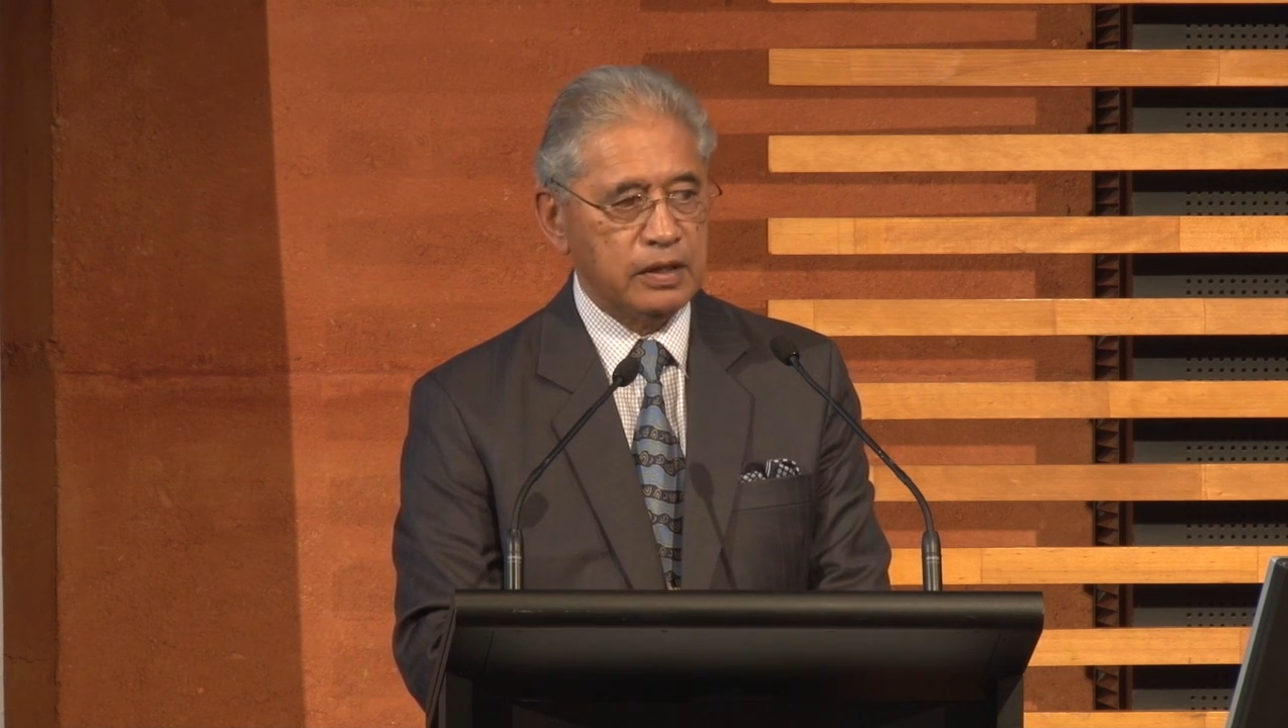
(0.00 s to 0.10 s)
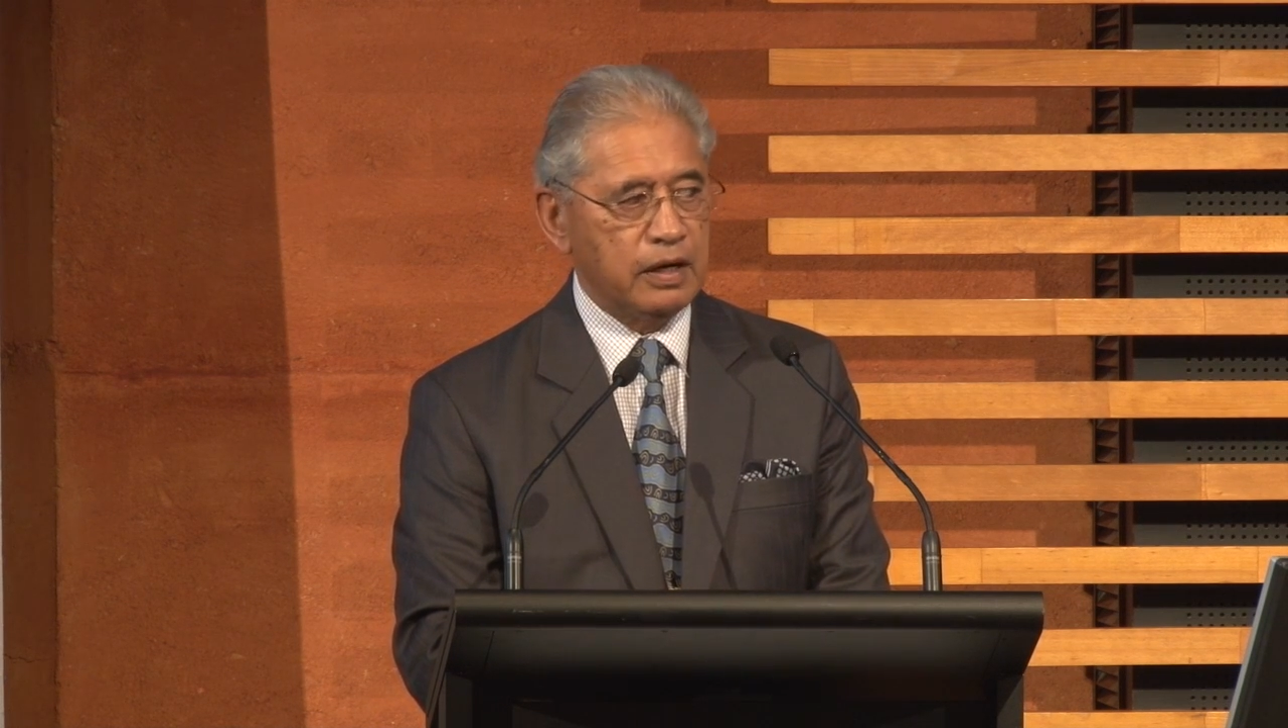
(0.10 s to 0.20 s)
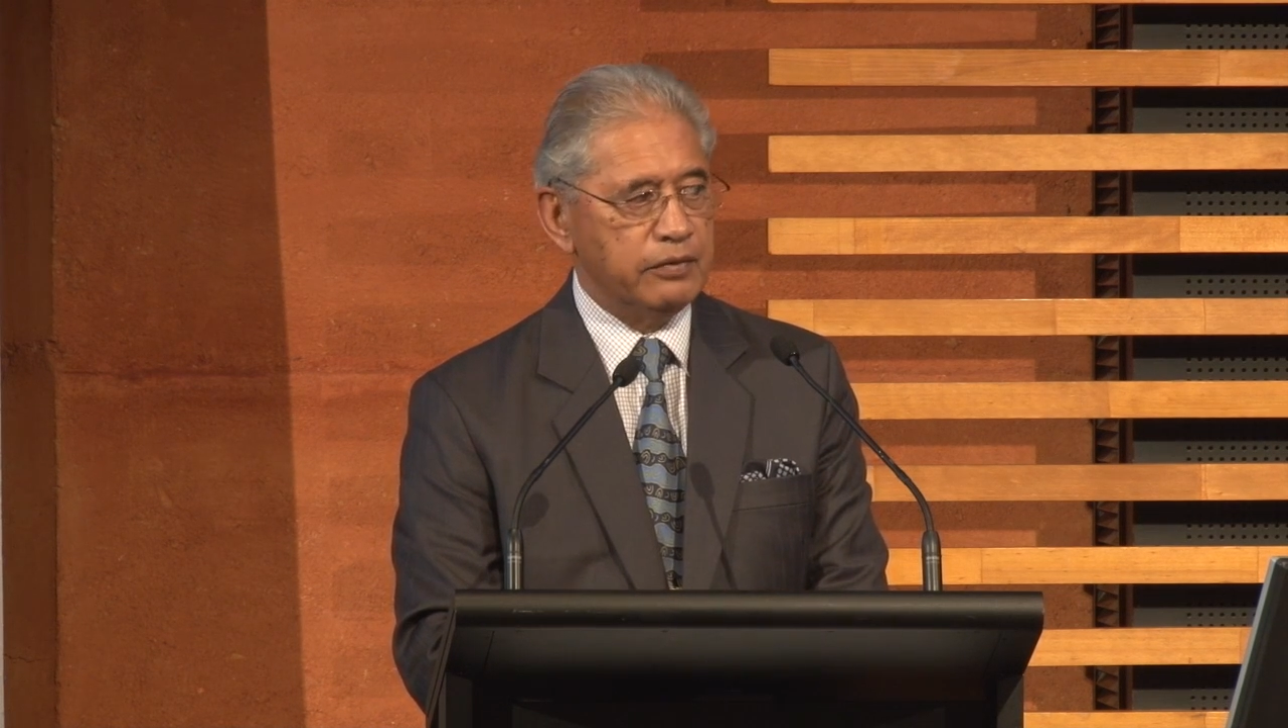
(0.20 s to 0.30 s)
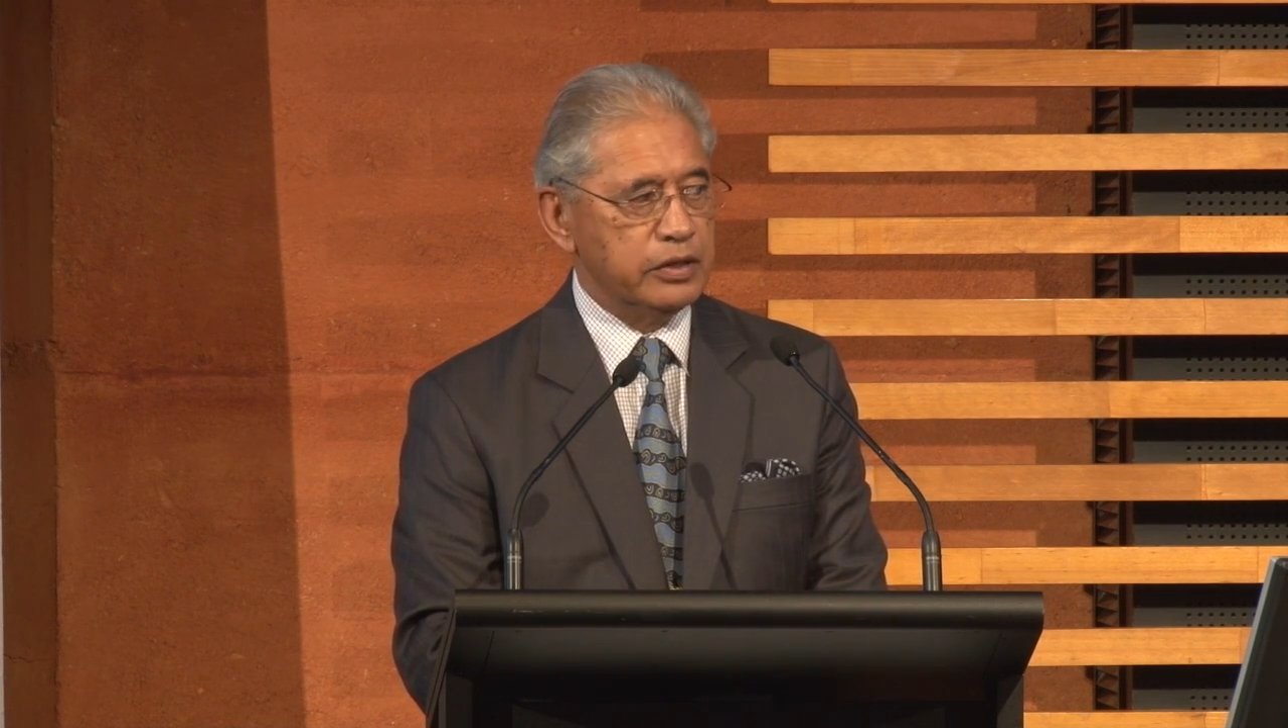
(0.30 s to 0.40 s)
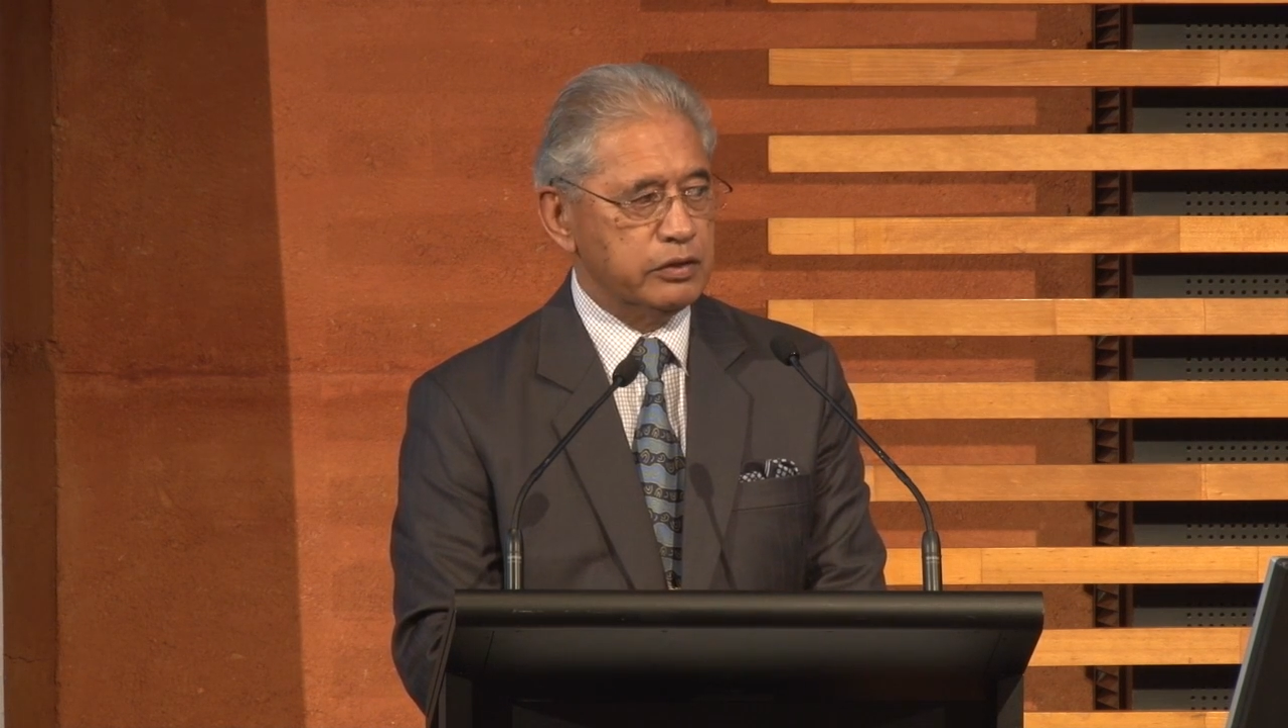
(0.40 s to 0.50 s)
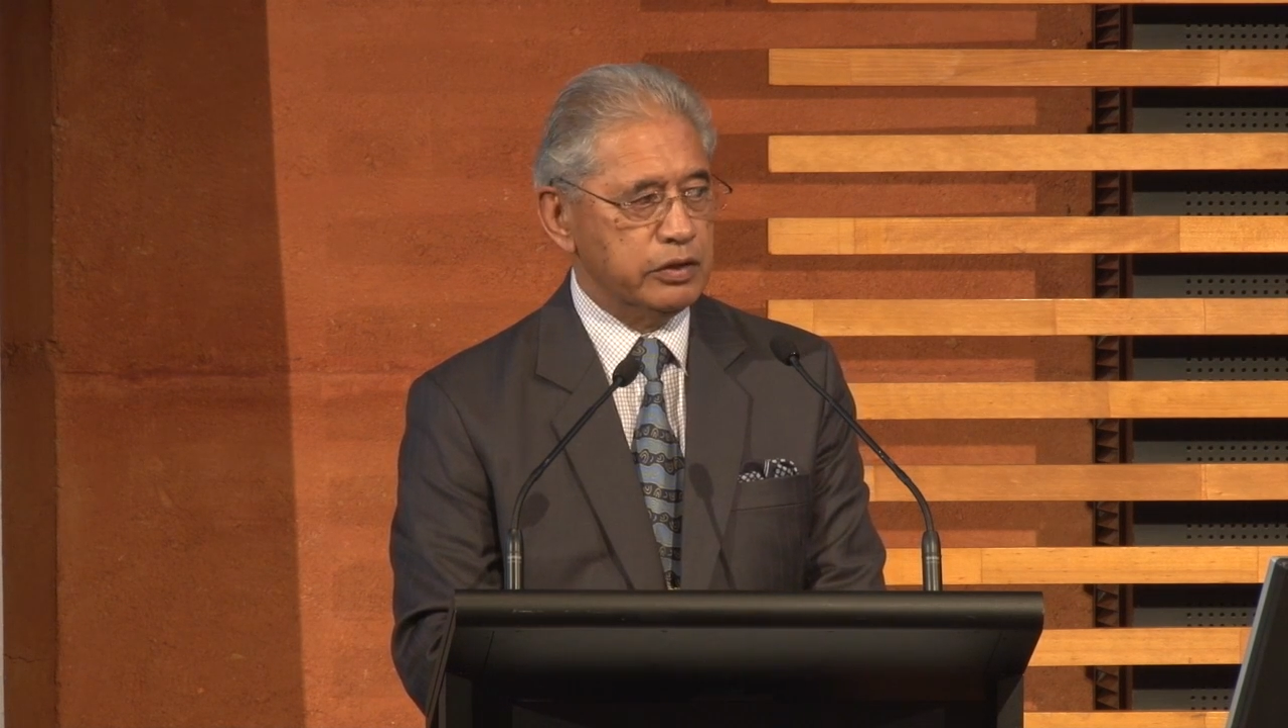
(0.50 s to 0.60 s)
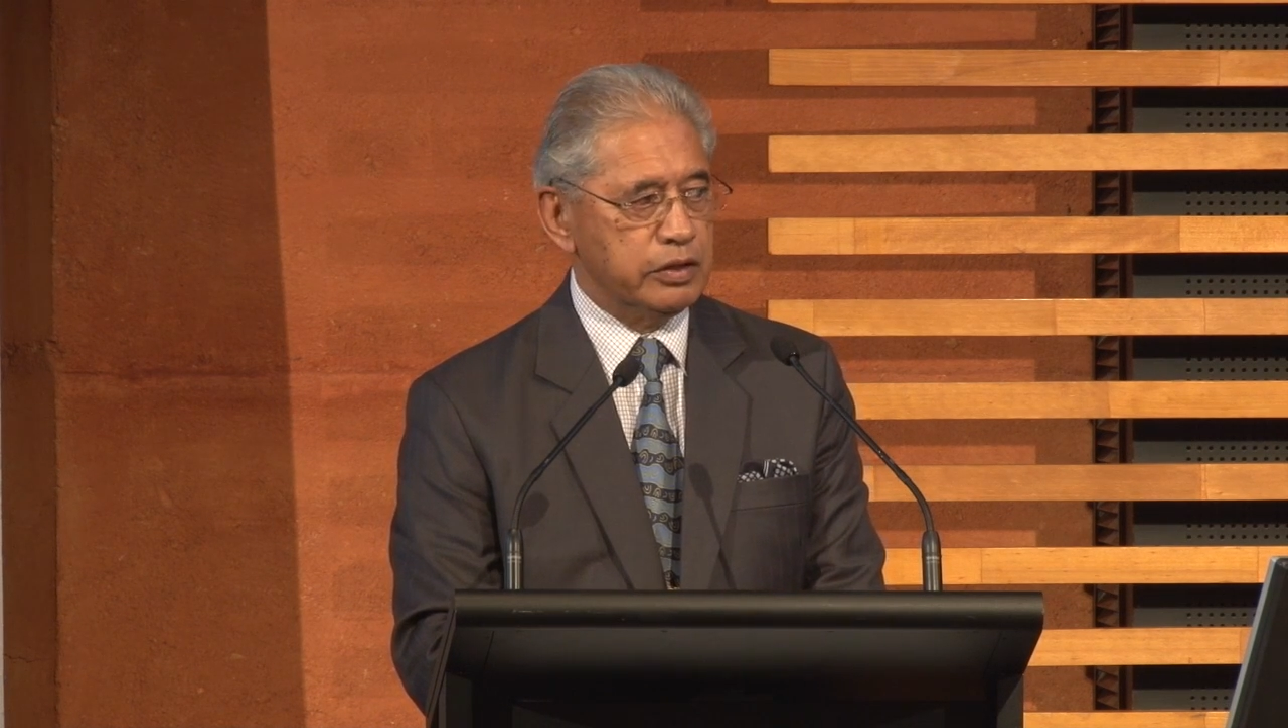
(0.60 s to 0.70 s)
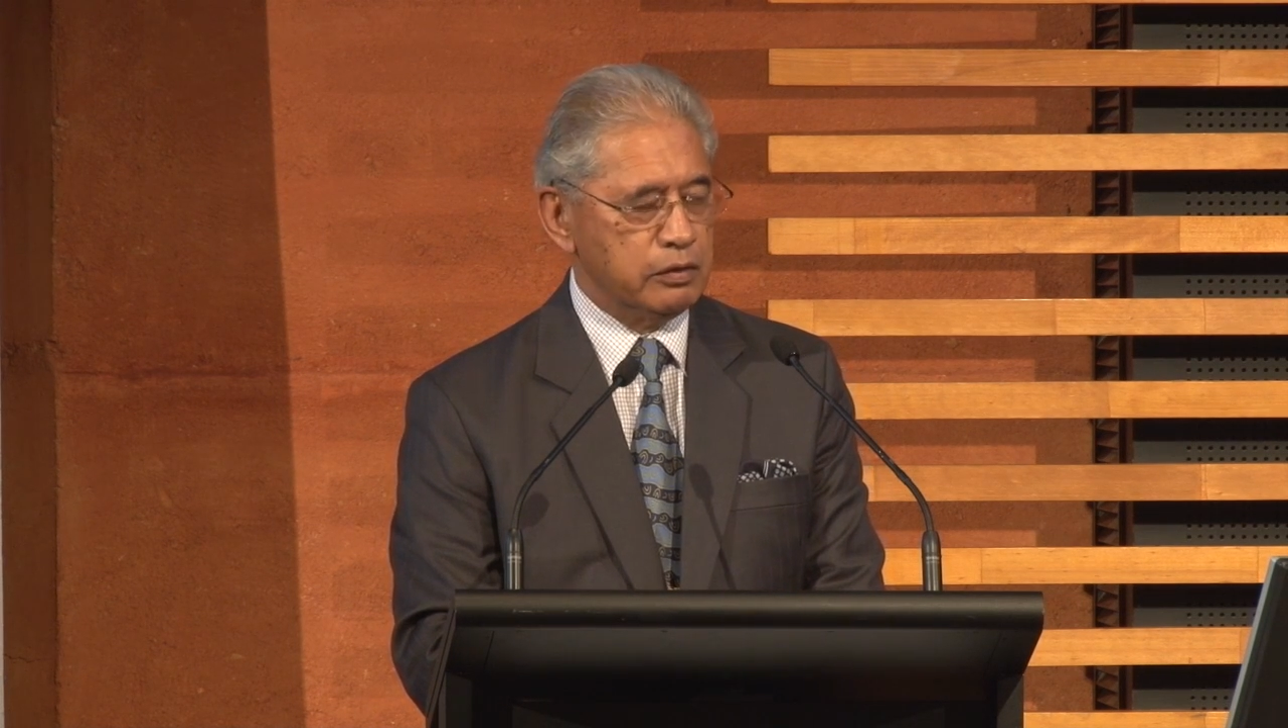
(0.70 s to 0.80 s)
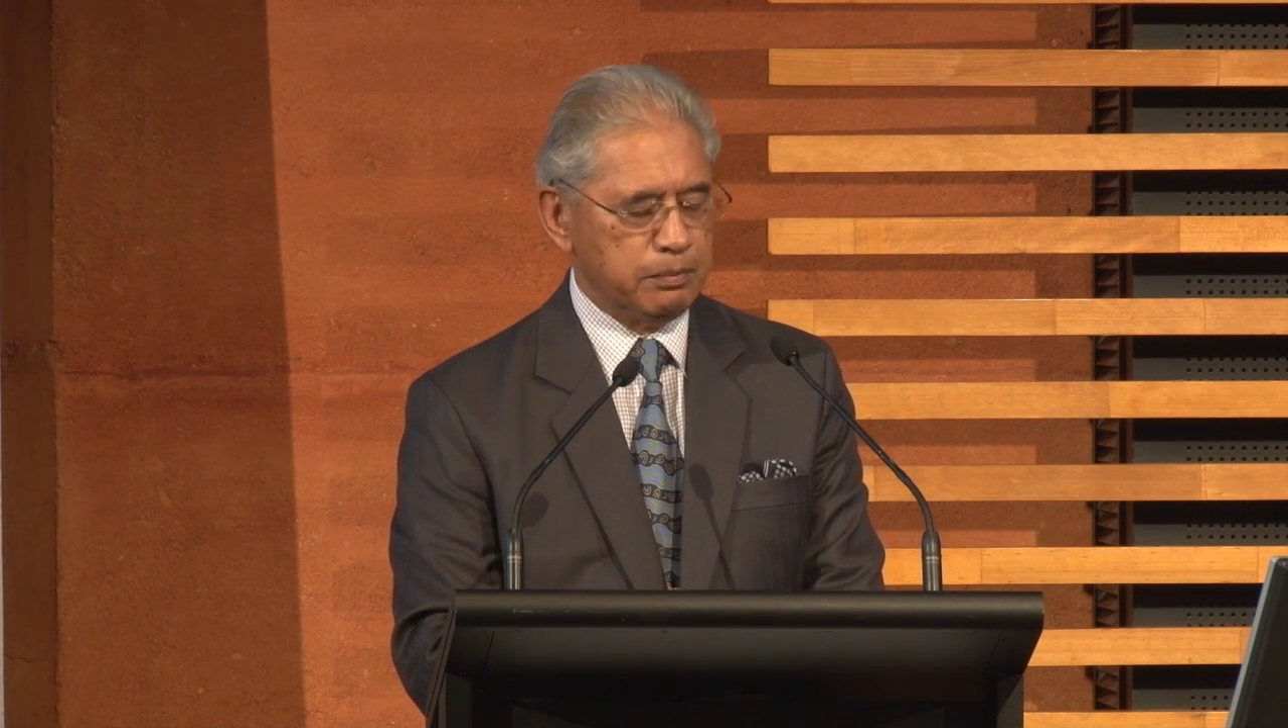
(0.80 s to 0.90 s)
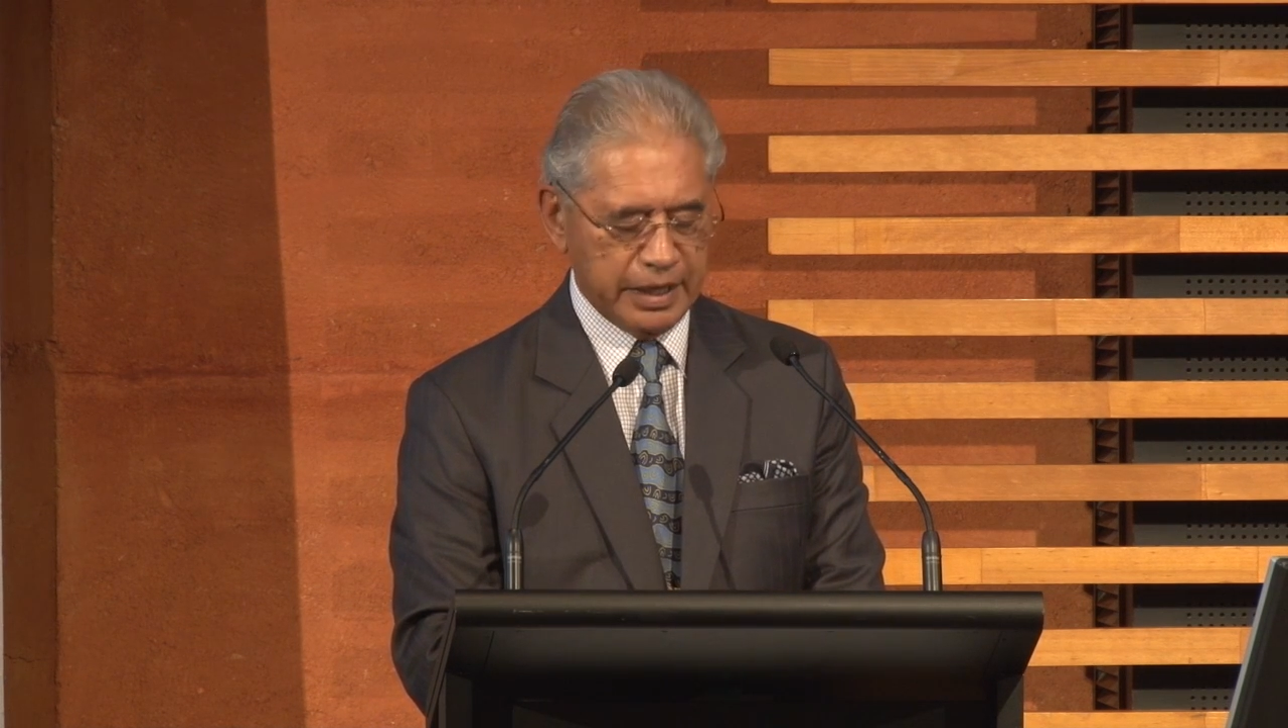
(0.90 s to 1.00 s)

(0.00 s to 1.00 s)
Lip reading: of the Toroidal